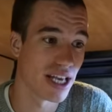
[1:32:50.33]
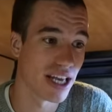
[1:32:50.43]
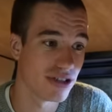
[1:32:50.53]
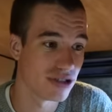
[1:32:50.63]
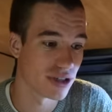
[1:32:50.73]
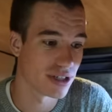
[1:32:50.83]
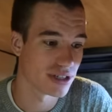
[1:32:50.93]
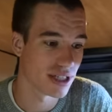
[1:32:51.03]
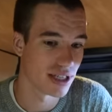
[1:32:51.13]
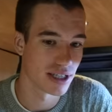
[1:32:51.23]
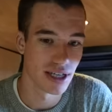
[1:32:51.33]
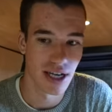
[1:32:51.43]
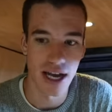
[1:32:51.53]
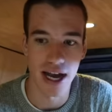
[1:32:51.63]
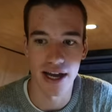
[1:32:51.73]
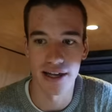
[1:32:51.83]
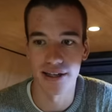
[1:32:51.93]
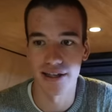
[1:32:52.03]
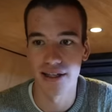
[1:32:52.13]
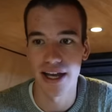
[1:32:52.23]
interesting
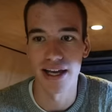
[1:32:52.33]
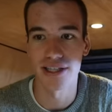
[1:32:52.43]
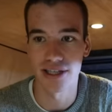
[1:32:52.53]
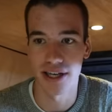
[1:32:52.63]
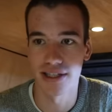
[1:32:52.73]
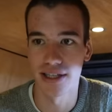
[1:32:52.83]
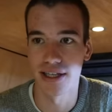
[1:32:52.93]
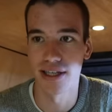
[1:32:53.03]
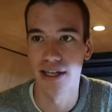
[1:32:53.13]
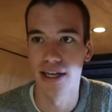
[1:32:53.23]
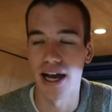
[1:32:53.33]
and exciting,